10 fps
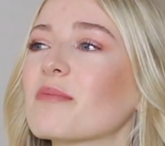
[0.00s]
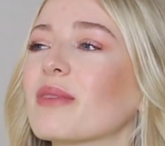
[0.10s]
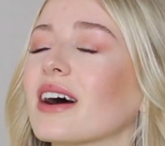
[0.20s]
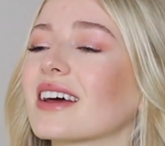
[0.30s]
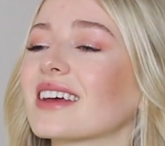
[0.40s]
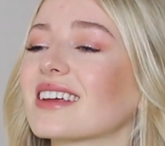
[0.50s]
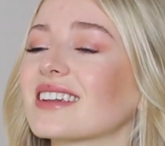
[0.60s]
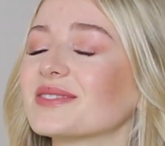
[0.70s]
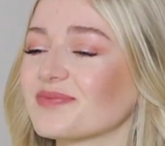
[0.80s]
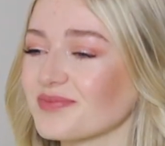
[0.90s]

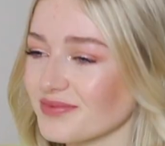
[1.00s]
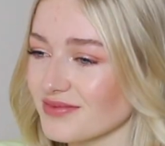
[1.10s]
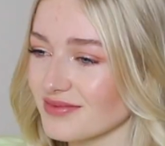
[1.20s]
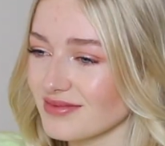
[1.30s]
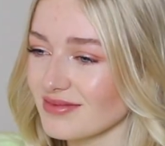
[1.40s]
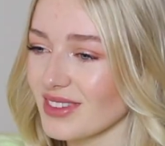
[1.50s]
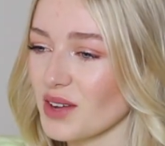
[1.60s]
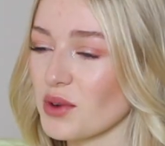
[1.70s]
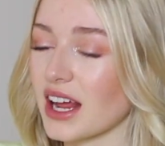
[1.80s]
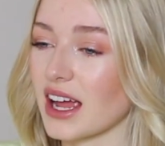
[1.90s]
But
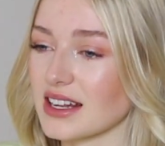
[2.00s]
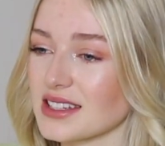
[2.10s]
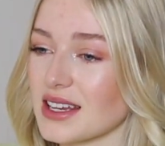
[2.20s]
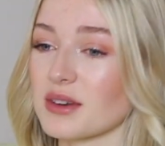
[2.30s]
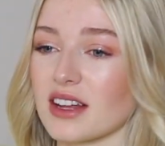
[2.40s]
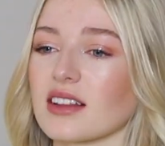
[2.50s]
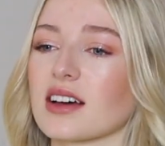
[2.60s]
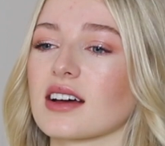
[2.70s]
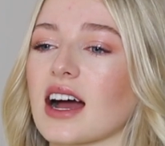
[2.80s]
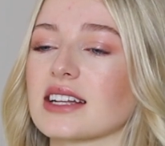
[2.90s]
when I had
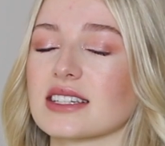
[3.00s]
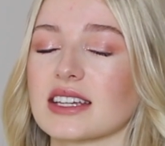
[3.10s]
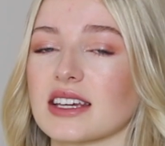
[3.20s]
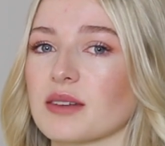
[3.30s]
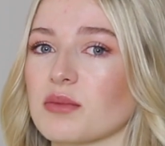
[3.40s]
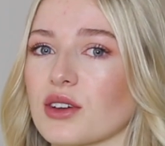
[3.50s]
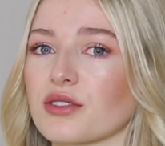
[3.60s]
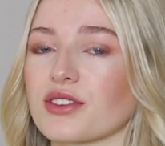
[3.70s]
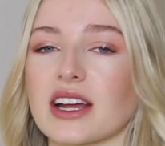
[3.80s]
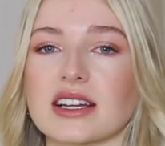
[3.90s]
salmonella, I didn't eat a
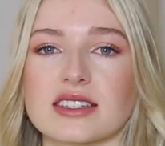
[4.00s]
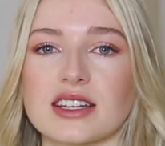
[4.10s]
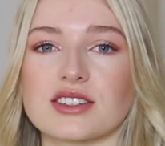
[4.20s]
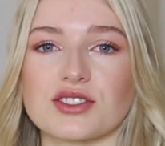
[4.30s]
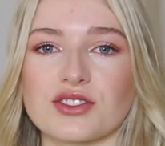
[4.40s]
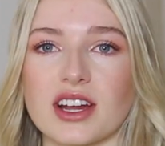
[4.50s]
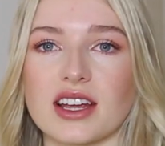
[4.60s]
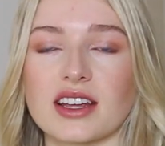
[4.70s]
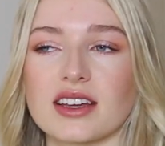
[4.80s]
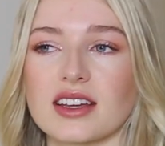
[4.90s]
meal for eight days
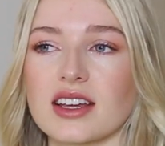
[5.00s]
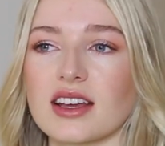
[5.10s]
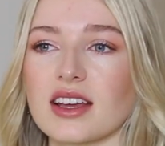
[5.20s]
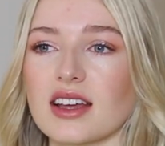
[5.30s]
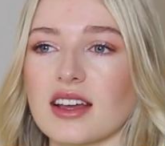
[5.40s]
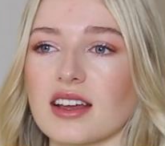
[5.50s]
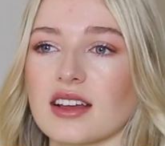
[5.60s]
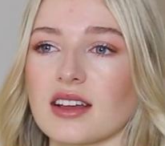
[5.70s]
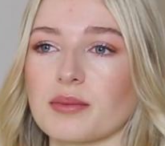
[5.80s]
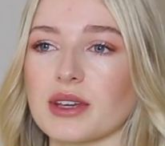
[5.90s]
straight
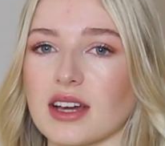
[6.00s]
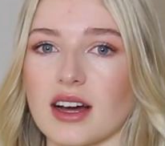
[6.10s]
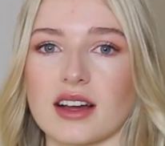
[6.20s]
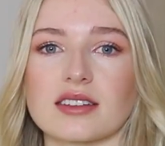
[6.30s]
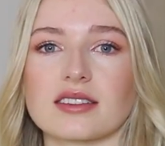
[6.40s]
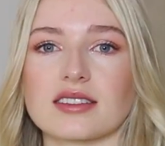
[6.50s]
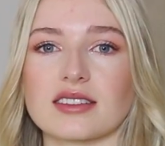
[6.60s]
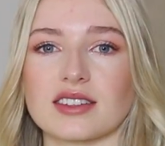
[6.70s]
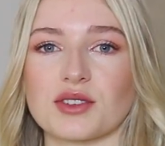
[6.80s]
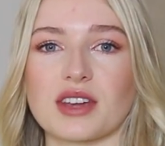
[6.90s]

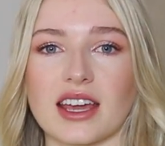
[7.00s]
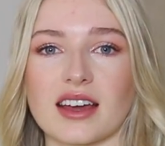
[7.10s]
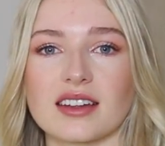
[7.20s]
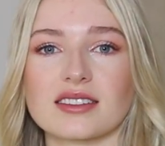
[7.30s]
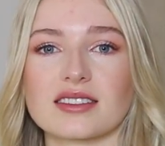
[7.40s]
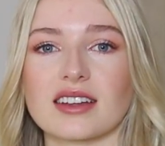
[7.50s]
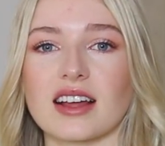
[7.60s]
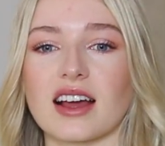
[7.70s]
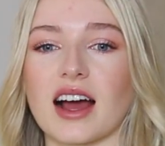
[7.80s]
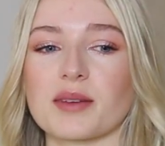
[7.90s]
because you can't.
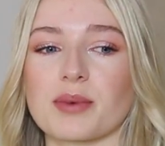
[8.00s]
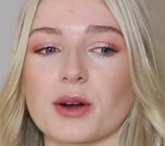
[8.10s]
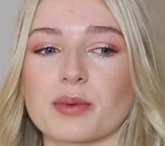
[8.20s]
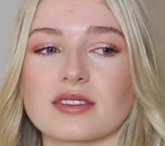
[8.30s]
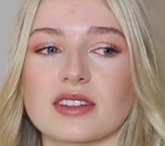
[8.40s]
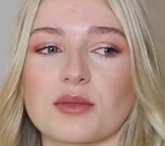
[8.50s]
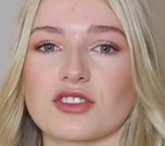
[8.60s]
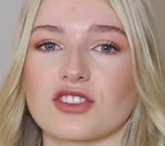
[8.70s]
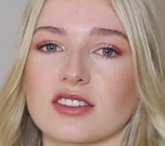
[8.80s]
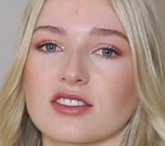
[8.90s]
I purposely
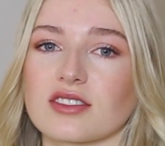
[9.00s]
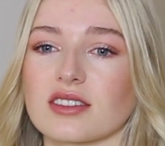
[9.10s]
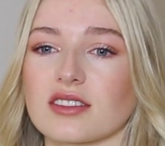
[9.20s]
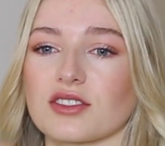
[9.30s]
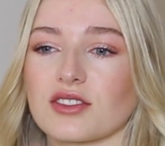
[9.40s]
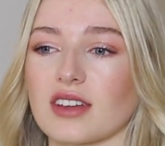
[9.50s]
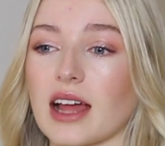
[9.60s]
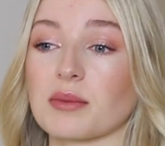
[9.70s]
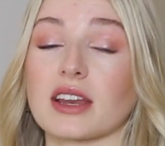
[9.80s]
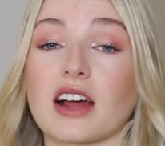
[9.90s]
would just,
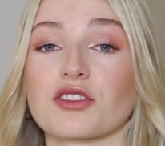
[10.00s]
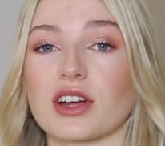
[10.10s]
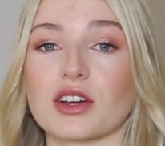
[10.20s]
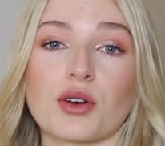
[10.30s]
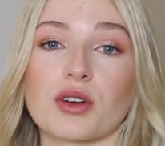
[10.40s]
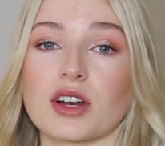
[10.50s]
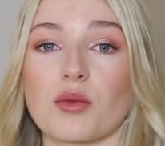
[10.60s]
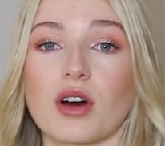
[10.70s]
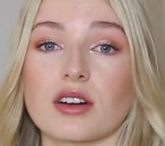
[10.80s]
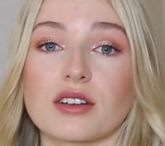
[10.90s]
I mean, I drank coconut
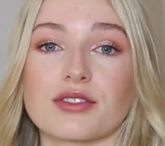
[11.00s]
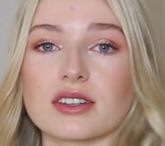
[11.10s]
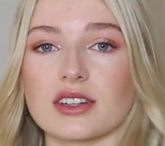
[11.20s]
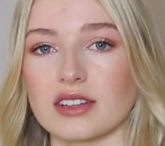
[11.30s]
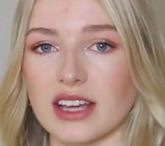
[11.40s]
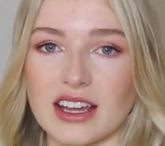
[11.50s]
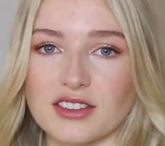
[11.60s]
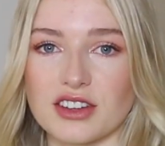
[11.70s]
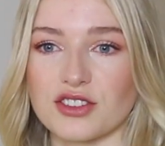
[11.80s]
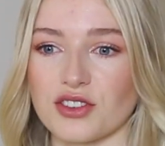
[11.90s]
water for literally eight
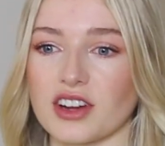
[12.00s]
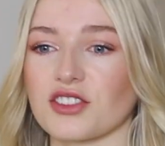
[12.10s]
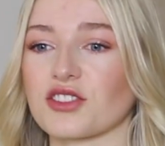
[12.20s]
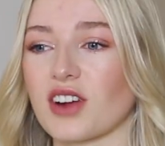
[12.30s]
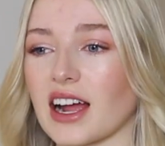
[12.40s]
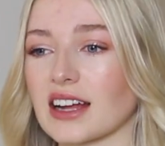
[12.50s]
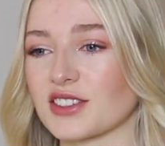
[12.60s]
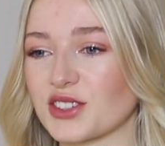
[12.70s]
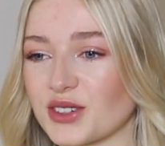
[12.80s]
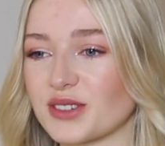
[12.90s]
days straight, just trying
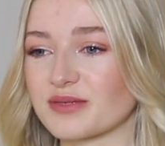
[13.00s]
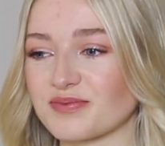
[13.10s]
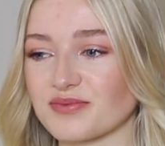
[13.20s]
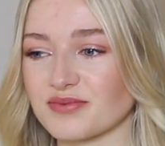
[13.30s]
to